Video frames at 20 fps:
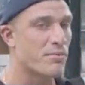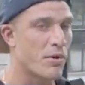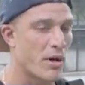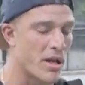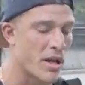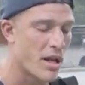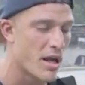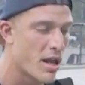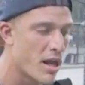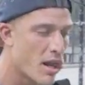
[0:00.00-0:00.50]
but
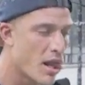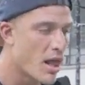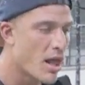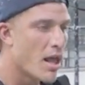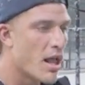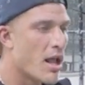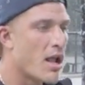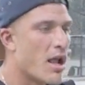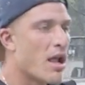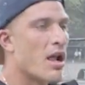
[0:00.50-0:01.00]

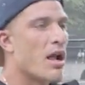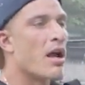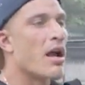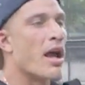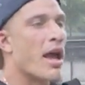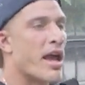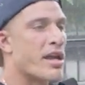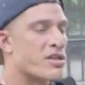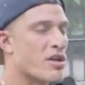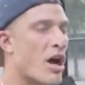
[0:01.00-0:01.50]

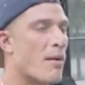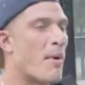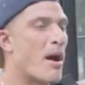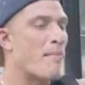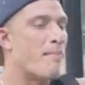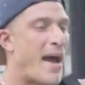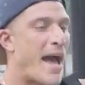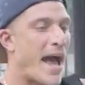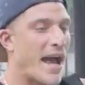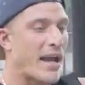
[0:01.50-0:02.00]
it's on my
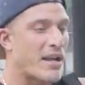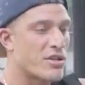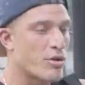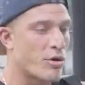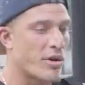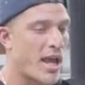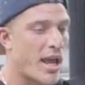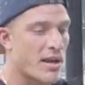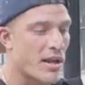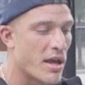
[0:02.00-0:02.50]
back. So
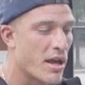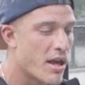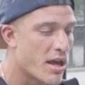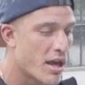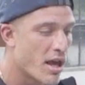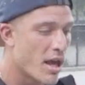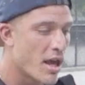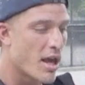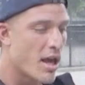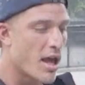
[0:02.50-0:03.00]
again,
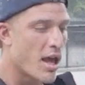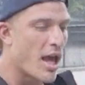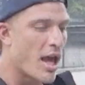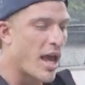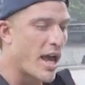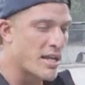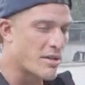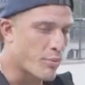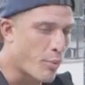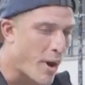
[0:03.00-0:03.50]

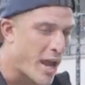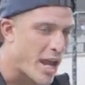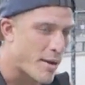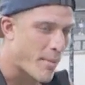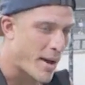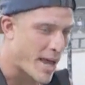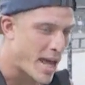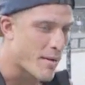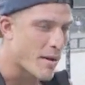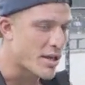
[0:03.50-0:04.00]
it's weighing
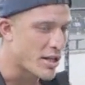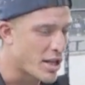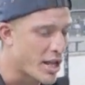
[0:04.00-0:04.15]
my hip.